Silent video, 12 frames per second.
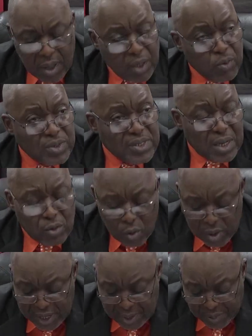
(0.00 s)
It was a
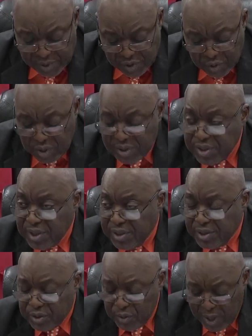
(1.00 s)
golden
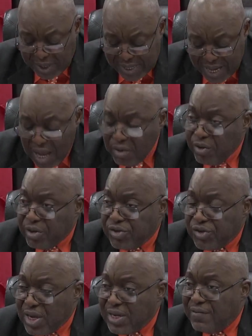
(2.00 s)
opportunity to
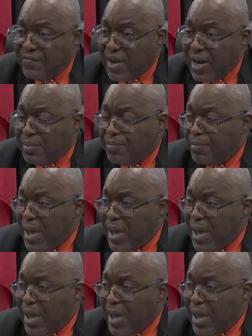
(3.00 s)
encourage and develop